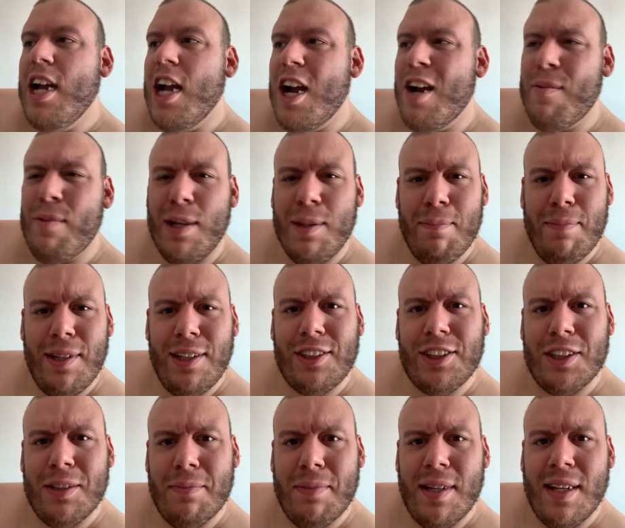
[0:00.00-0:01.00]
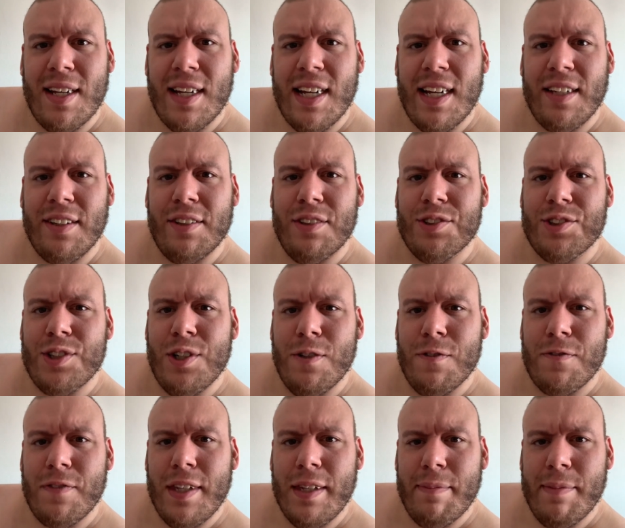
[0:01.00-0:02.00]
Everybody bitching about how there's no
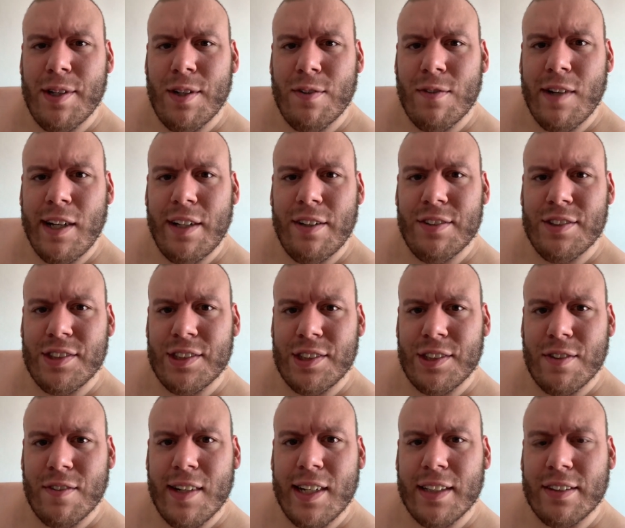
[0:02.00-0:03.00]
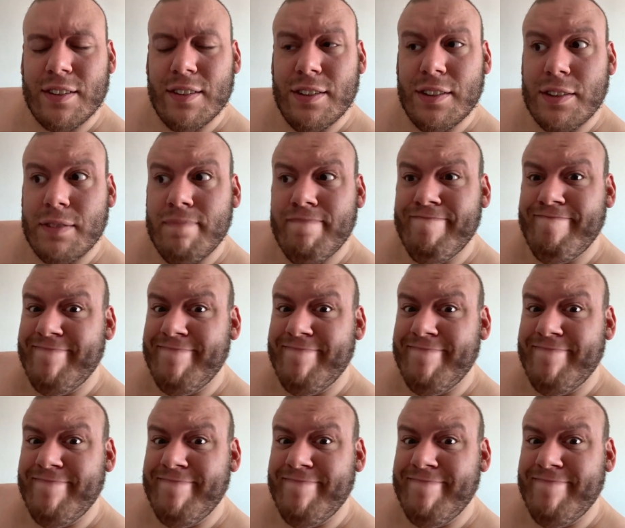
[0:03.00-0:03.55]
female writers and directors.